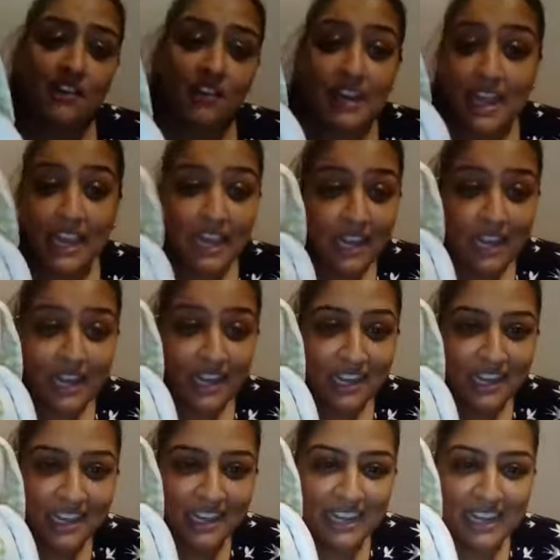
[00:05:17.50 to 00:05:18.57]
for Laila.
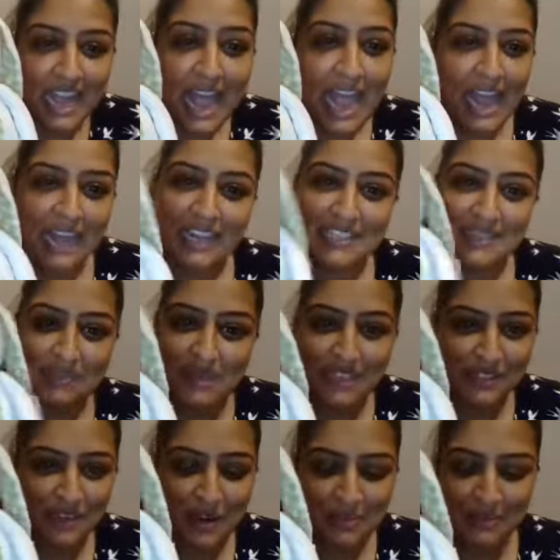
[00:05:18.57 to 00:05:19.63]
It's a
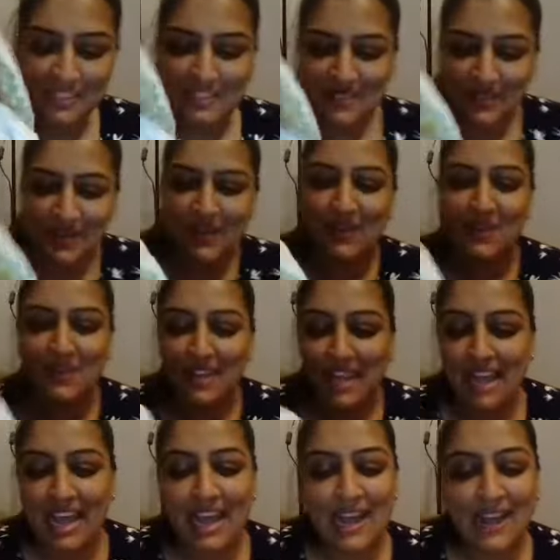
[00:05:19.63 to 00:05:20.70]
bunny rabbit as well.
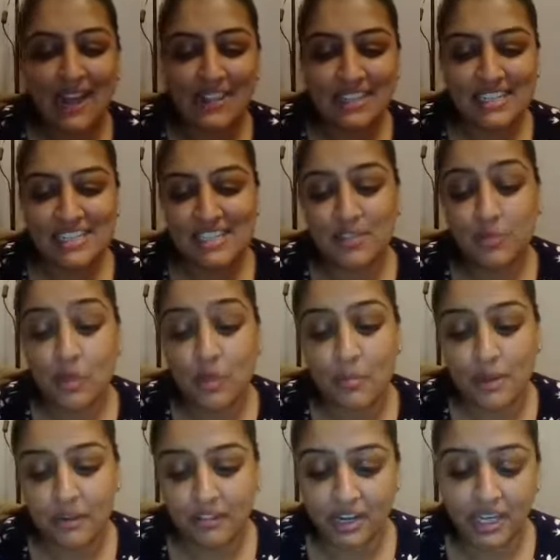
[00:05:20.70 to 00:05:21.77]
This is
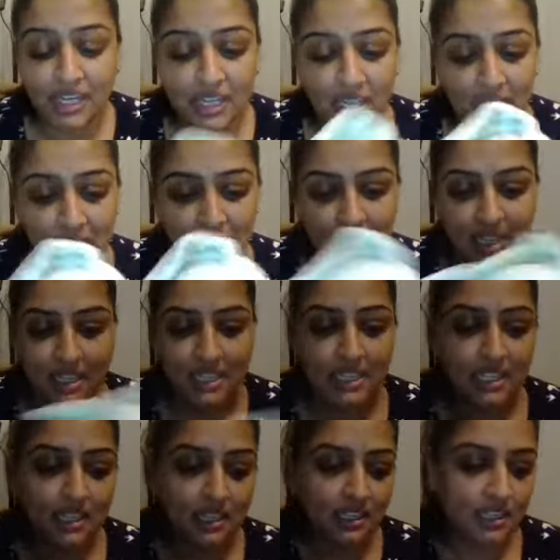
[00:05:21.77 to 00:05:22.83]
Wilbury.
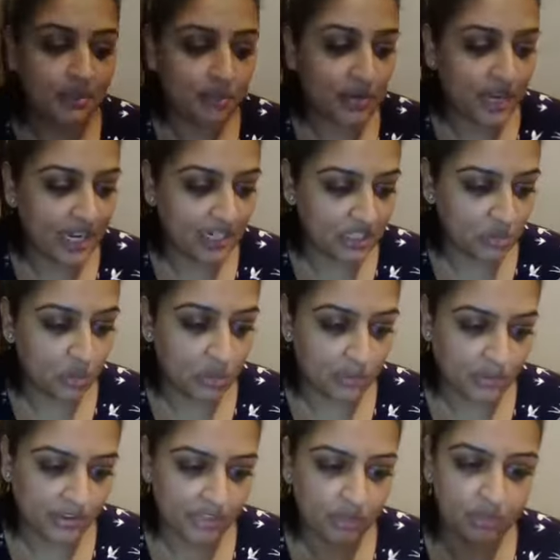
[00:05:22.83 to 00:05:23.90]
The brand is
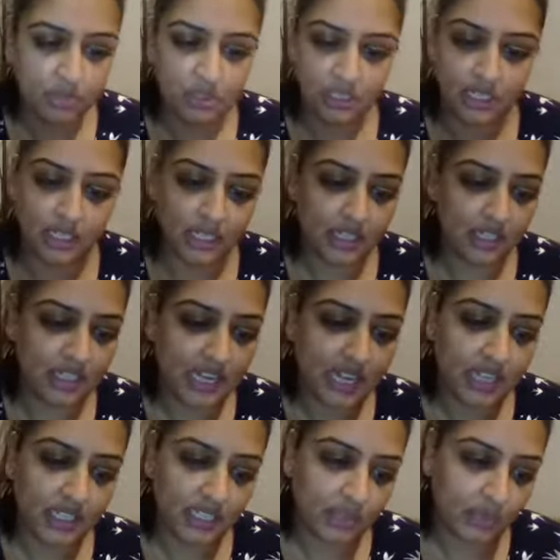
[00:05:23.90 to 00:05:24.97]
Wilbury. Oops, I can get the
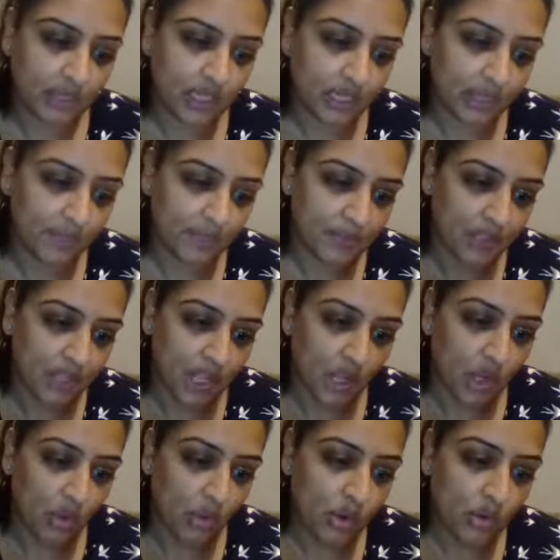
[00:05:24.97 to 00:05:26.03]
tag. There we go.
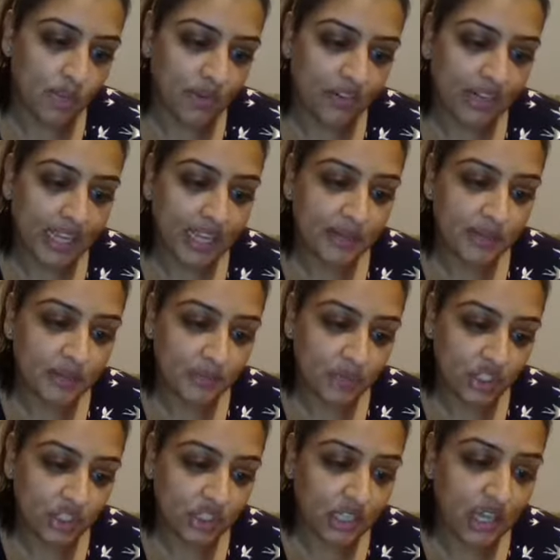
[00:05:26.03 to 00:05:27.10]
Wilbury aim to
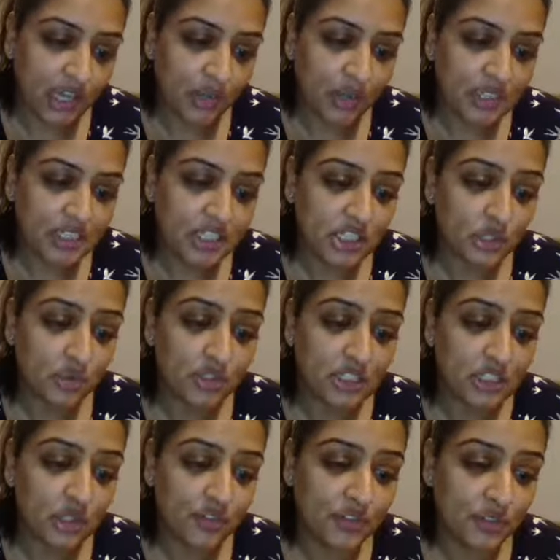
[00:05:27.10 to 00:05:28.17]
produce high-quality
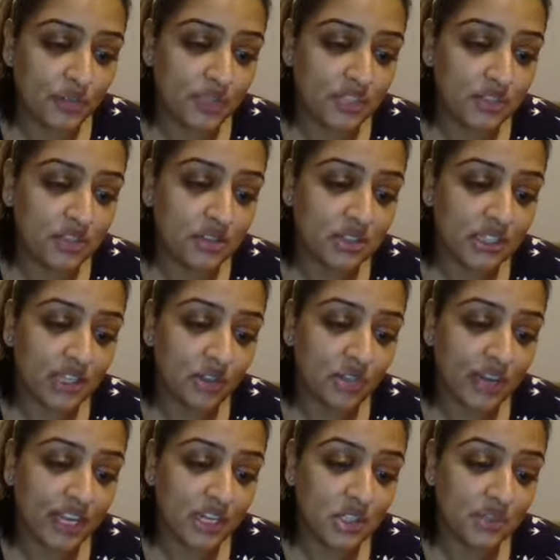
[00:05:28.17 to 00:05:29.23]
children's soft toys using a
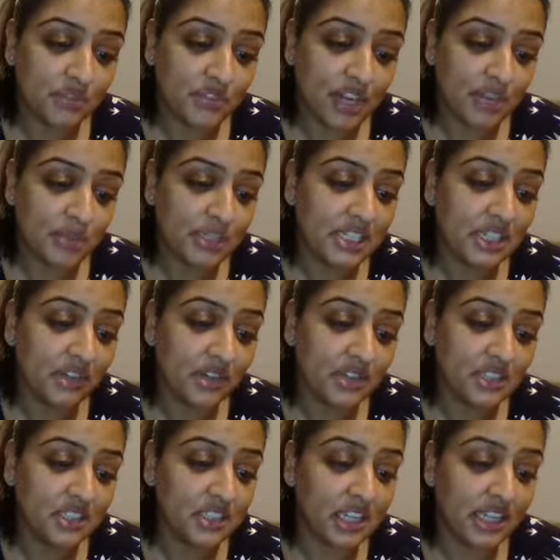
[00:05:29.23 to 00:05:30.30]
range of fine materials
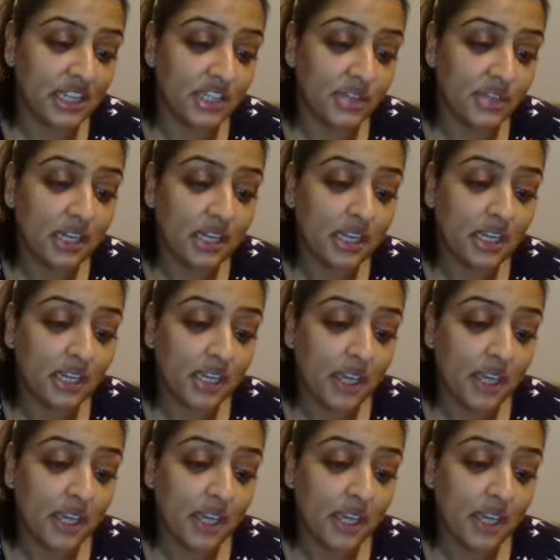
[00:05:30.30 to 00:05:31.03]
designed to make